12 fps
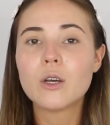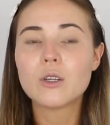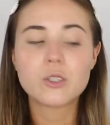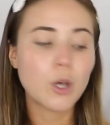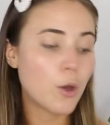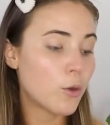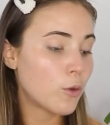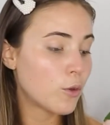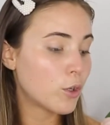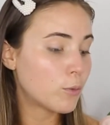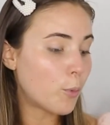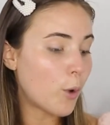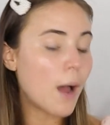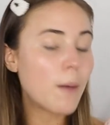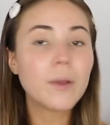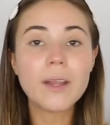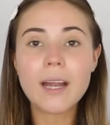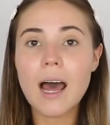So the
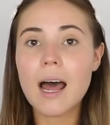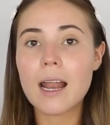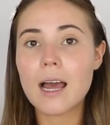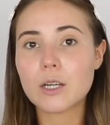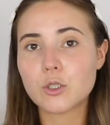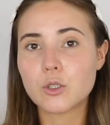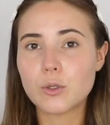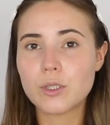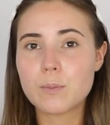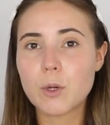primer that I like to do is,